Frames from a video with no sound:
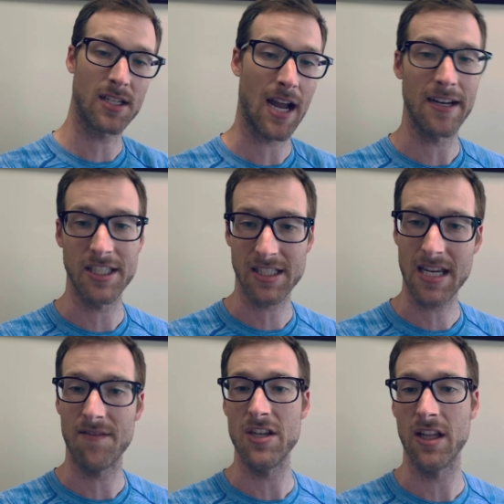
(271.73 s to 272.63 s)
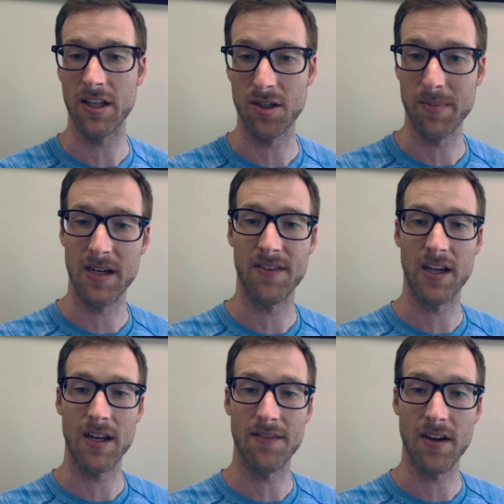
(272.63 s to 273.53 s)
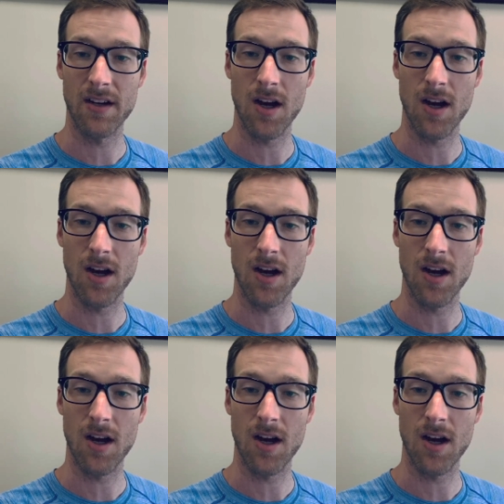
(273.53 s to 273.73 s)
kind of just giving you a little bit of a